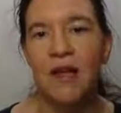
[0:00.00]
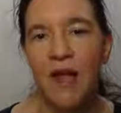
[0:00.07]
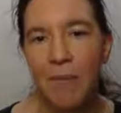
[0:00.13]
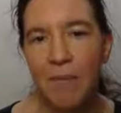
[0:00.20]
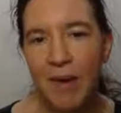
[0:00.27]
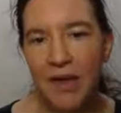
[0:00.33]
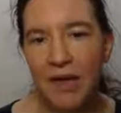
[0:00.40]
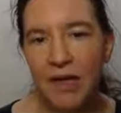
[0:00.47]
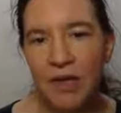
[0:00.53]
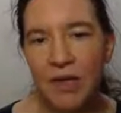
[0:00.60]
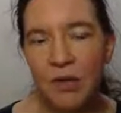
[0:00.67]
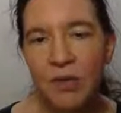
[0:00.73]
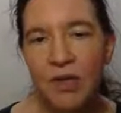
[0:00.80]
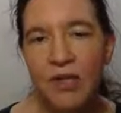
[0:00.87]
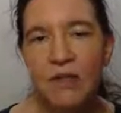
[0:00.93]
embedding
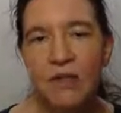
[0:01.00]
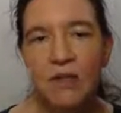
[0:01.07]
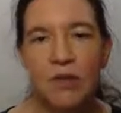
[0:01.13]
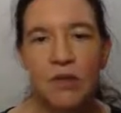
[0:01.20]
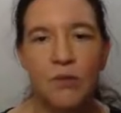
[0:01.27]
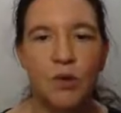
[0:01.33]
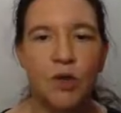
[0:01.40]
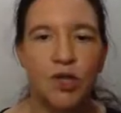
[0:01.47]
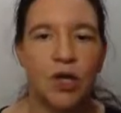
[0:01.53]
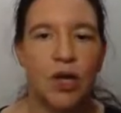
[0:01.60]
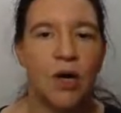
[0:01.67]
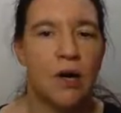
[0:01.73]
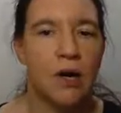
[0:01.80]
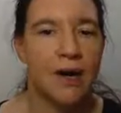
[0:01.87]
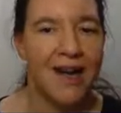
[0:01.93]
degrees which
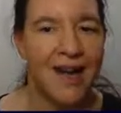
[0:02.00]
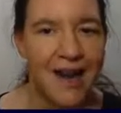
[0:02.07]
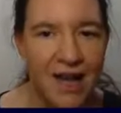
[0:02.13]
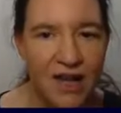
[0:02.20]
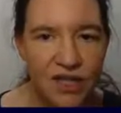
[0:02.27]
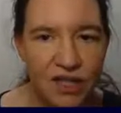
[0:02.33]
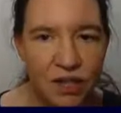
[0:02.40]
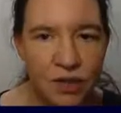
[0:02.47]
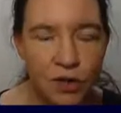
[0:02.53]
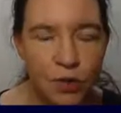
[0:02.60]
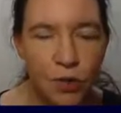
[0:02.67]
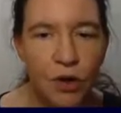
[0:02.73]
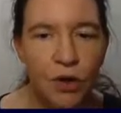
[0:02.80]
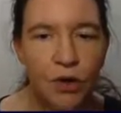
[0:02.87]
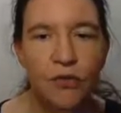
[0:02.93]
are larger than
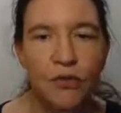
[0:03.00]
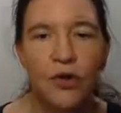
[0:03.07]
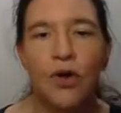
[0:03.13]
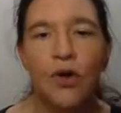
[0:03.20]
12